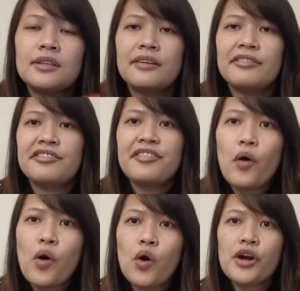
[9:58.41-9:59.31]
the
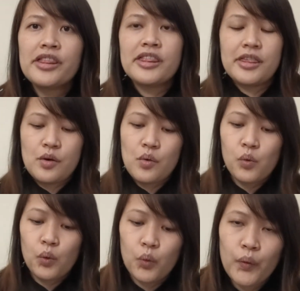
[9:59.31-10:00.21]
fourth
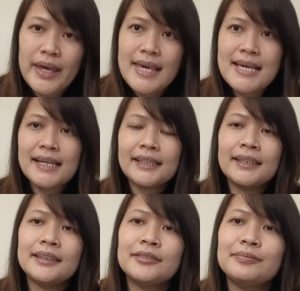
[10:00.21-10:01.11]
week. For